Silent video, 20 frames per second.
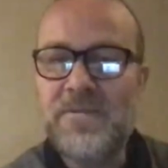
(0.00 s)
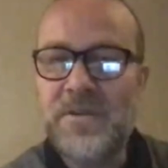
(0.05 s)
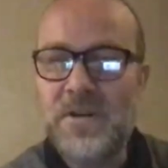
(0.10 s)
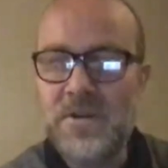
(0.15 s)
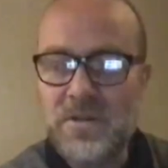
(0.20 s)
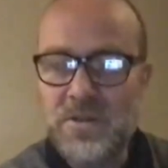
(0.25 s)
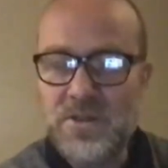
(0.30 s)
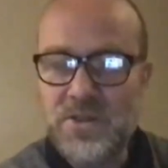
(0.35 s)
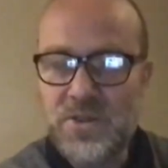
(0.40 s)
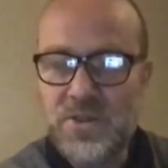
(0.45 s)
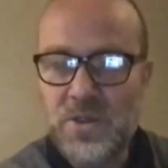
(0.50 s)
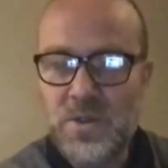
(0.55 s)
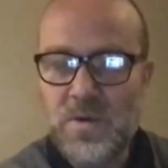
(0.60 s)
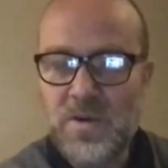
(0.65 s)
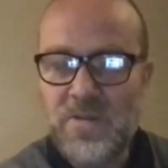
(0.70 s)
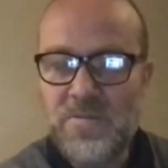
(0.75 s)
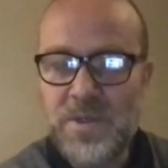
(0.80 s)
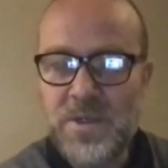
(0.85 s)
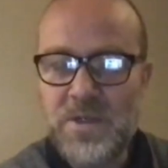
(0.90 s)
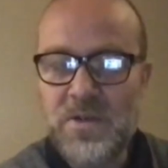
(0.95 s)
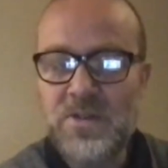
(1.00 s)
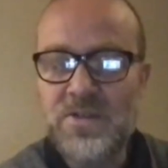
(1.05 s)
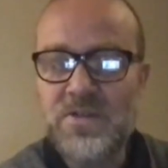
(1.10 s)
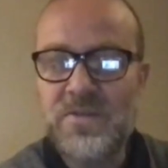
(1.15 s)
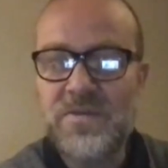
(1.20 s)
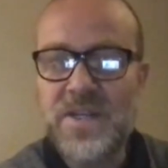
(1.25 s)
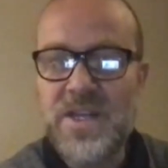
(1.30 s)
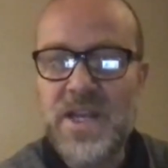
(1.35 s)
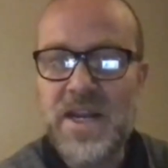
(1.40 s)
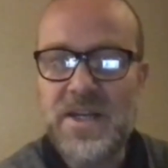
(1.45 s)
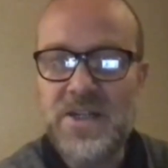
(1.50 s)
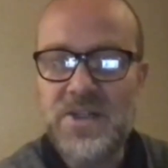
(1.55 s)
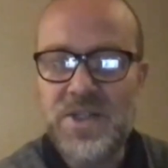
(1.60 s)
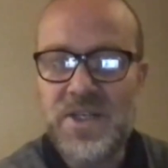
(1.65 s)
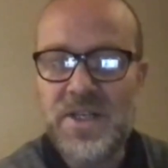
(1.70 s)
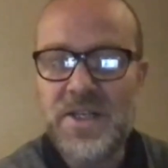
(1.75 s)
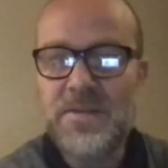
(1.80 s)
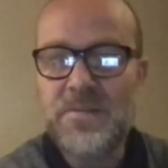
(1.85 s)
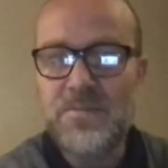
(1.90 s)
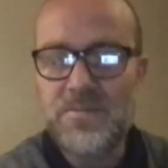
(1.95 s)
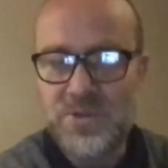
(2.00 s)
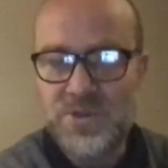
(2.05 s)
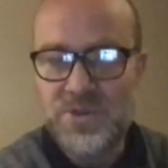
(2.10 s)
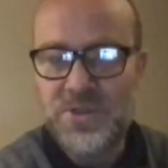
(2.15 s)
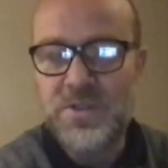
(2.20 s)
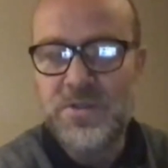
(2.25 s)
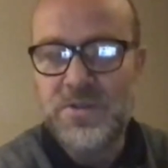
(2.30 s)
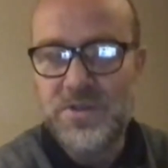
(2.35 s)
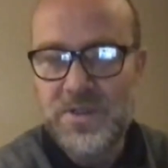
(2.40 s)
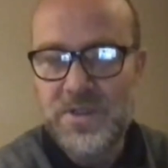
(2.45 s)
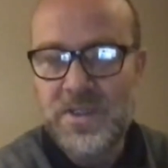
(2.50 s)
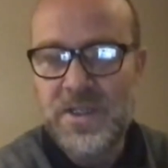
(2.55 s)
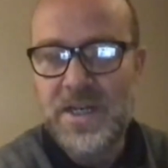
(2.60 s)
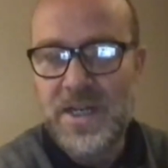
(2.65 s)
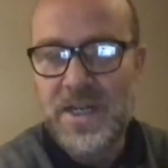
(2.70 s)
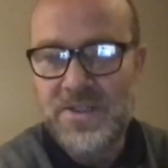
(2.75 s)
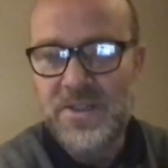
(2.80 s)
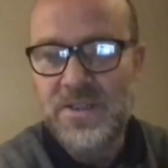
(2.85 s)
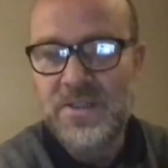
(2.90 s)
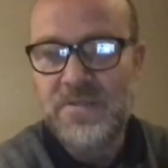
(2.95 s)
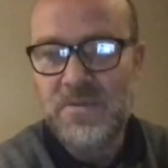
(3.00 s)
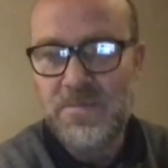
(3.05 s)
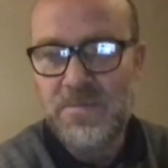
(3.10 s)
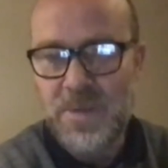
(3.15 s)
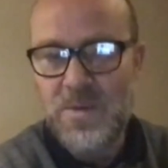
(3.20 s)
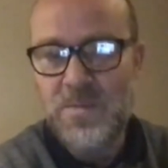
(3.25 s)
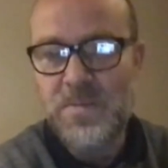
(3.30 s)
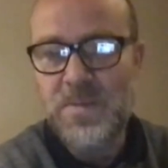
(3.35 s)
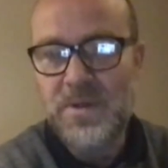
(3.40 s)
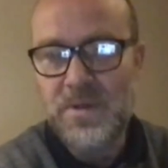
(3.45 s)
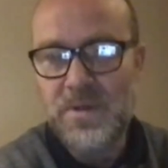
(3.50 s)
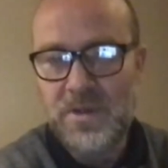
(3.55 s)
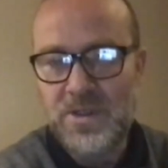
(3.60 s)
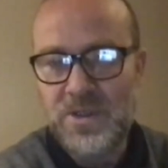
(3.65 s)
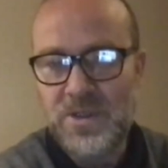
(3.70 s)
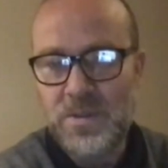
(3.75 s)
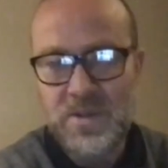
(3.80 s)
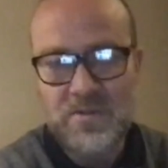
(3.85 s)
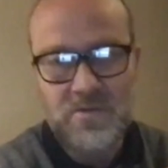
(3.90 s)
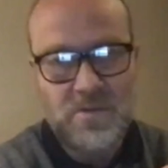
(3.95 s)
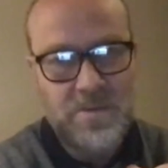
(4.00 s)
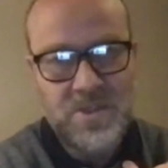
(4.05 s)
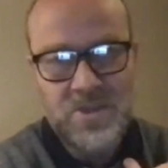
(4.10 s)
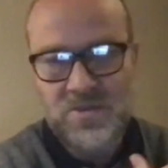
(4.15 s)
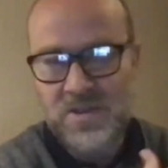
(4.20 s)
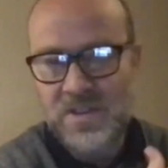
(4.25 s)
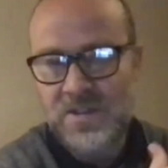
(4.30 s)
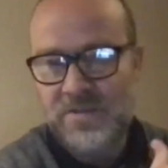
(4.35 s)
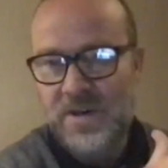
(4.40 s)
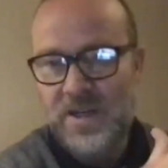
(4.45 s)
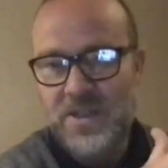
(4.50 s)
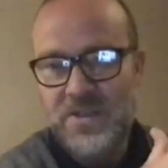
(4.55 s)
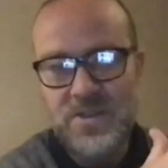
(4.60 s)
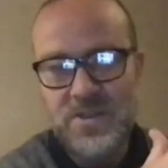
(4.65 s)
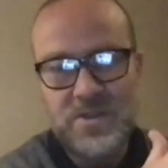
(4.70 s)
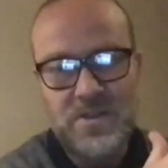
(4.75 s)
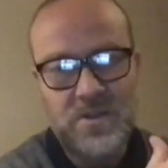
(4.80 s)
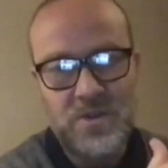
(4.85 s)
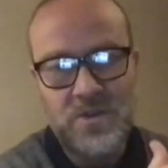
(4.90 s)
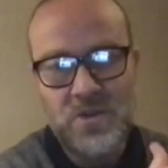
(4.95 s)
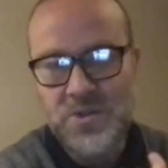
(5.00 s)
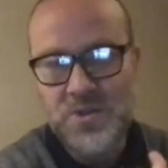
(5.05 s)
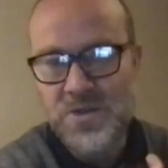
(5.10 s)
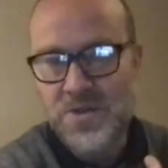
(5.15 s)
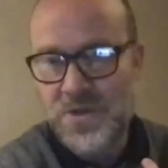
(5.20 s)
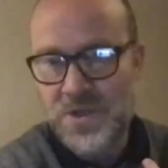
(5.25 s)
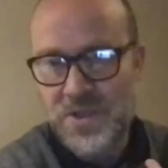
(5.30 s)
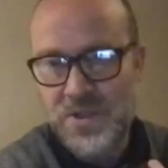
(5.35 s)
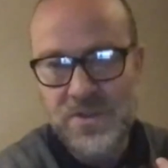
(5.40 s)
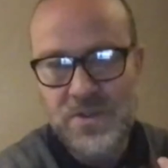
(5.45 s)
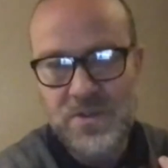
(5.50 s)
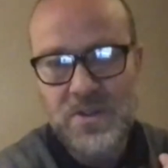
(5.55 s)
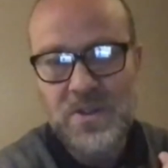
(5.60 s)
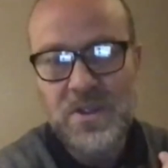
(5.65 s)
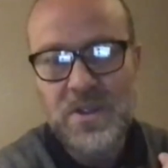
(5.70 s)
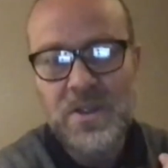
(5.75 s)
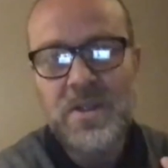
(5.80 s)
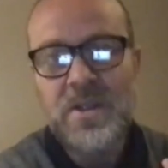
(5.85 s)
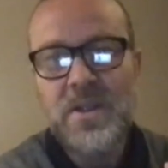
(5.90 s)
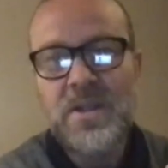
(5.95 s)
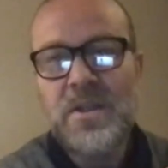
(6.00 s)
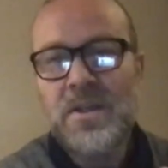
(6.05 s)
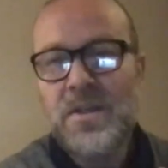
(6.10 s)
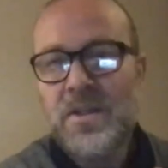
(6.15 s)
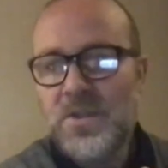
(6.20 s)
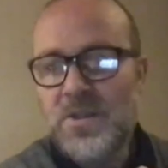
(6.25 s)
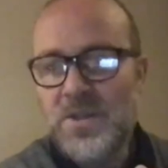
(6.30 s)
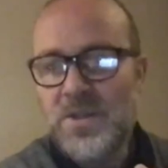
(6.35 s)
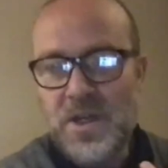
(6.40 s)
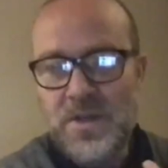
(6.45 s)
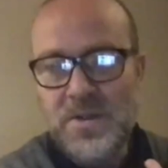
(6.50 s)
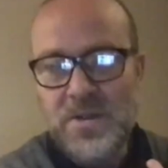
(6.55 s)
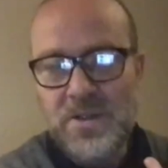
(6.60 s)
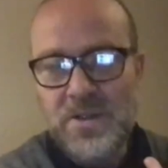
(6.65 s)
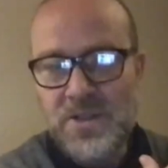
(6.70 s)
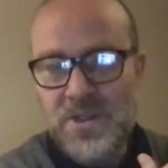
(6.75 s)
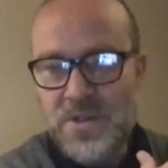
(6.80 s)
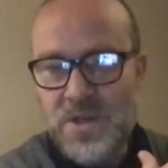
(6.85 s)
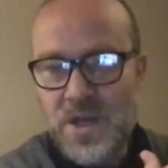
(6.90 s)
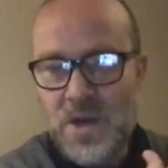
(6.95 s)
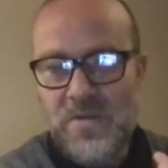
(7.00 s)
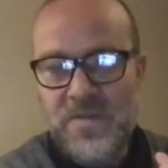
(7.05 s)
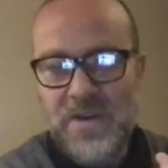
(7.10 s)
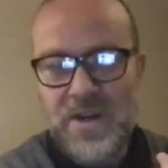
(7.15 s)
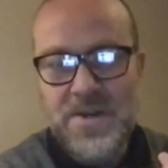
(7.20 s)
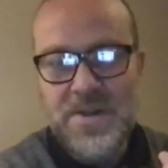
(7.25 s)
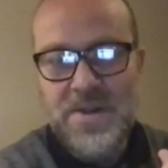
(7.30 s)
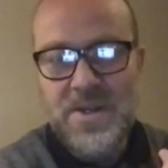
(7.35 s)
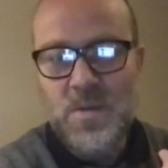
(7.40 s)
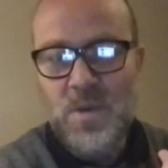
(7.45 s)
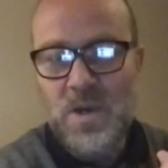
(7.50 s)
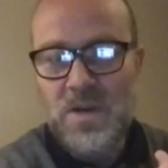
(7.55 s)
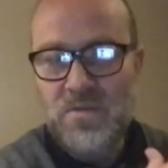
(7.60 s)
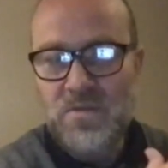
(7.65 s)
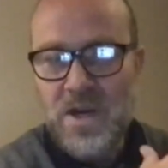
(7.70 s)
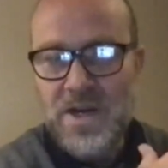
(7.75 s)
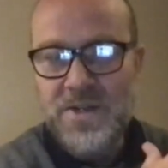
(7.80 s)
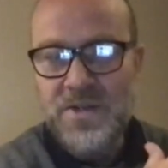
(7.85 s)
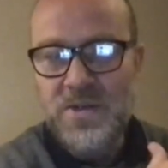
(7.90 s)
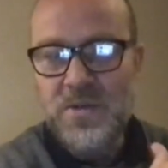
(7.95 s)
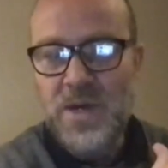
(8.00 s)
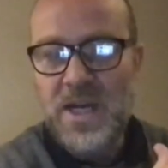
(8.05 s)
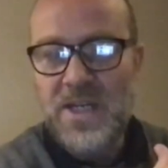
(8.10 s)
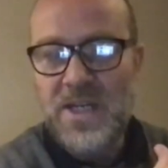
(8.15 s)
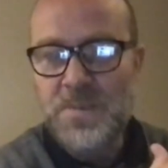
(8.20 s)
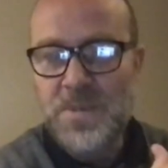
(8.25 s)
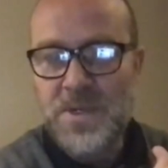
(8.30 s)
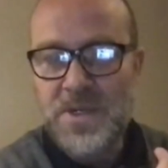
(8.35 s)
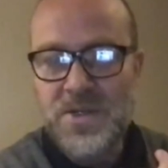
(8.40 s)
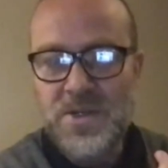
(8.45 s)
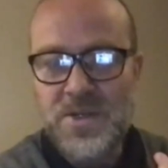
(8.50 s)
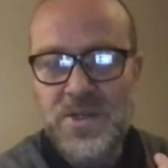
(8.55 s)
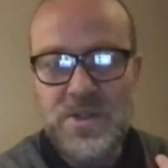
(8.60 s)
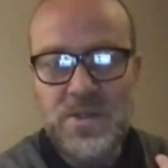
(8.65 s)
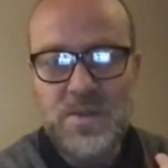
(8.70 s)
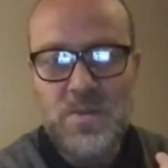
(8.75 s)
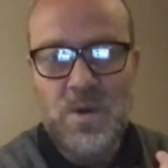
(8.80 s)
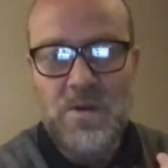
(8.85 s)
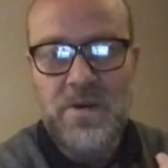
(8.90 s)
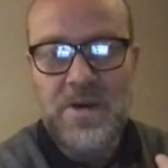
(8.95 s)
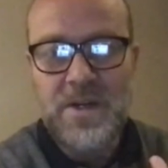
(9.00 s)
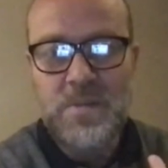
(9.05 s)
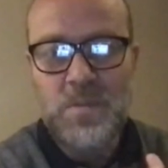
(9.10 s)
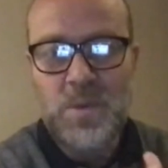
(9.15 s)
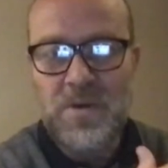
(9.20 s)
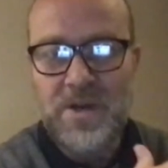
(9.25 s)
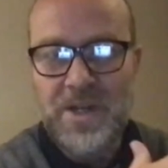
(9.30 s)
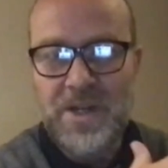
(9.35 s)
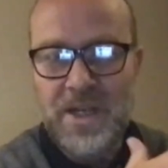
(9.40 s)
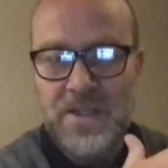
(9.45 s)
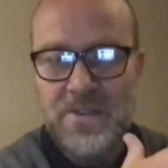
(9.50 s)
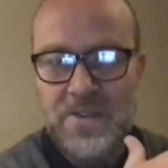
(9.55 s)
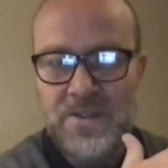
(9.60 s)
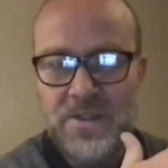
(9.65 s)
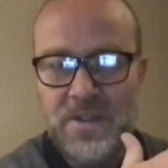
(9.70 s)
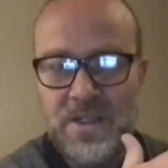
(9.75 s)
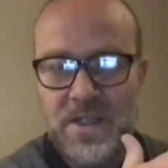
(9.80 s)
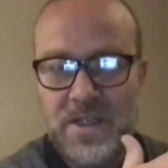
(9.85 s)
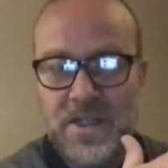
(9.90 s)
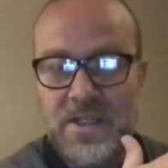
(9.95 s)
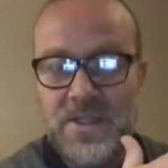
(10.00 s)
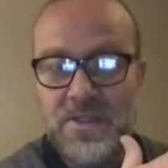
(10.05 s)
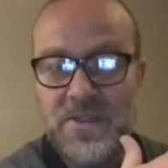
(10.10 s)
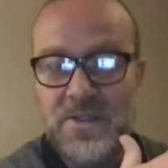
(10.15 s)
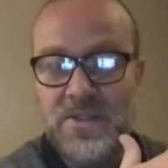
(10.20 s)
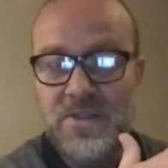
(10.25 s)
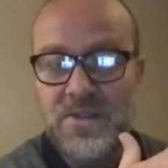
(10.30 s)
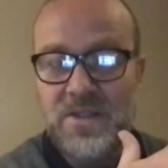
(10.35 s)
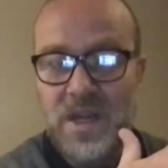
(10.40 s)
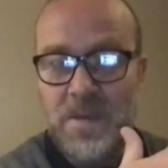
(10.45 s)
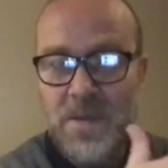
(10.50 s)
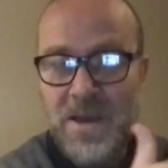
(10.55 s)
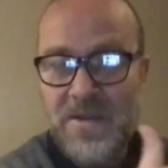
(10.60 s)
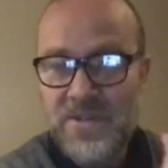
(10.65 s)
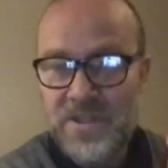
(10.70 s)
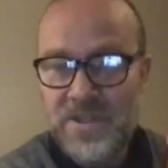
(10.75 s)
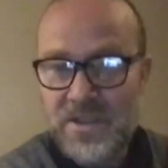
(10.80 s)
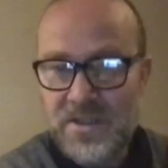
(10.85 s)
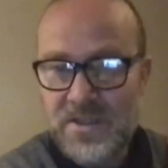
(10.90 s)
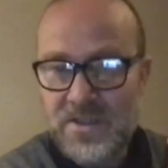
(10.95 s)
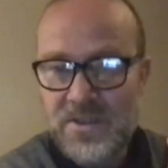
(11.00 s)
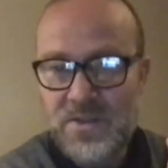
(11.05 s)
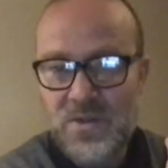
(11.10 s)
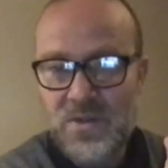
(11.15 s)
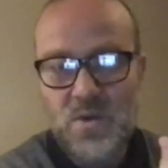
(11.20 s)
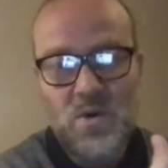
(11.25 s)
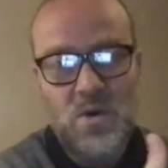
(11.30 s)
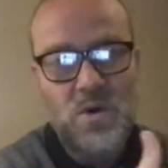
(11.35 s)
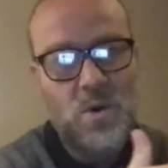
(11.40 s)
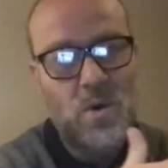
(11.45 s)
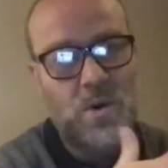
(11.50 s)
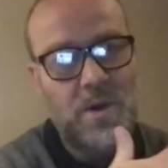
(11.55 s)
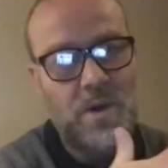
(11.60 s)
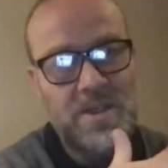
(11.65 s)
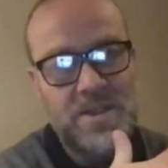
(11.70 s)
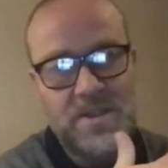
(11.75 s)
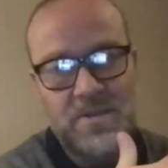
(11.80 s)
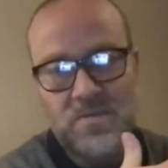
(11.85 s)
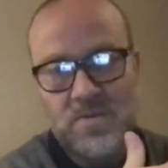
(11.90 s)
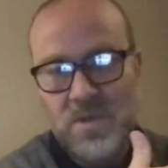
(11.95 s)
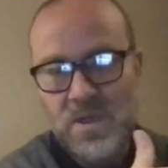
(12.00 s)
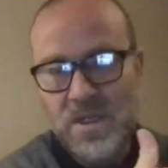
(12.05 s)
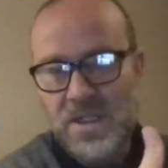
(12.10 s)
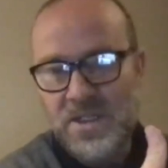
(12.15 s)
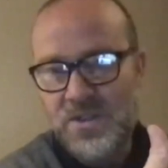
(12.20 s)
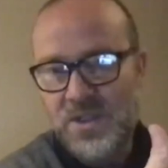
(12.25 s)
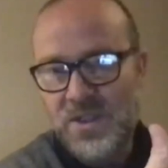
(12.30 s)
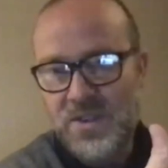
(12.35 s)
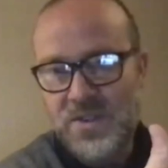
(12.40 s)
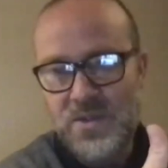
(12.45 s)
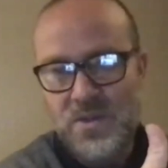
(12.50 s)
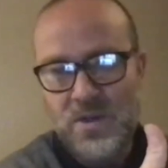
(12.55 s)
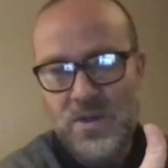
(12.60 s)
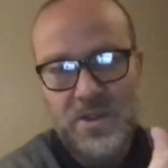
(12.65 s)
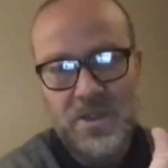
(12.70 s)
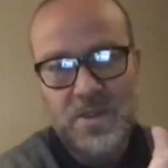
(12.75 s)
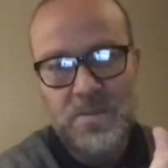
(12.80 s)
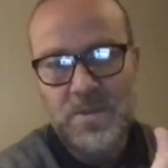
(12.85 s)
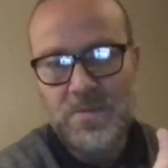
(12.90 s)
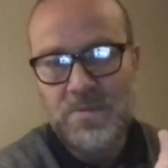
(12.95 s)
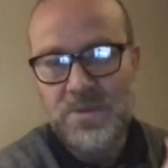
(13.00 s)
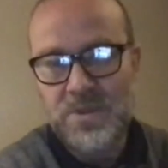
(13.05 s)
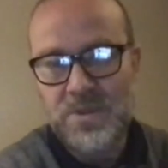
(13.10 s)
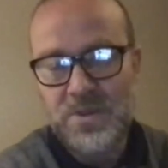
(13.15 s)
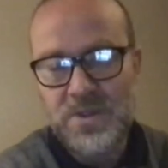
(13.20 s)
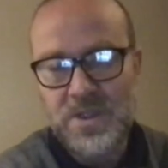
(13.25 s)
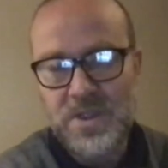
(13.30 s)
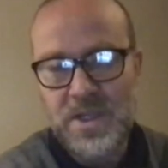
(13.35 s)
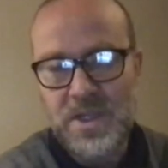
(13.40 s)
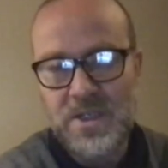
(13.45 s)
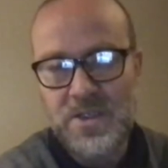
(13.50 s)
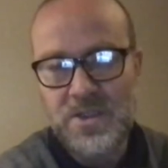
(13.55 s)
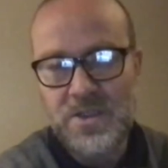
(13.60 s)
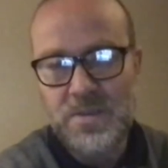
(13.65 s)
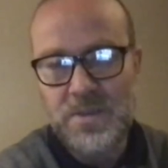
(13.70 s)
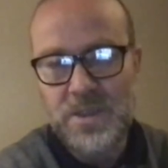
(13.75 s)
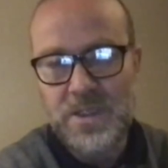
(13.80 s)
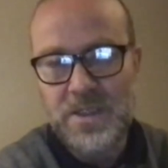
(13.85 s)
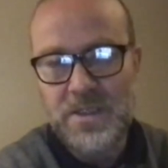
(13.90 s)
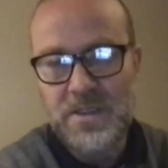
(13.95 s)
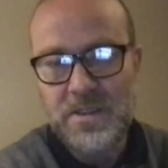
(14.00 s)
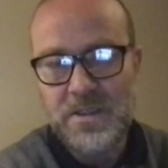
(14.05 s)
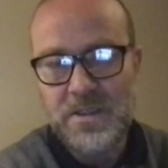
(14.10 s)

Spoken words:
focused shockwave because of the energy it can produce, in essence, for bone pathology, whether it be stress fractures to non-unions? Do you know of anything where radial has been used where it gets at least some evidence, or is it really just not going to be producing the energy we need?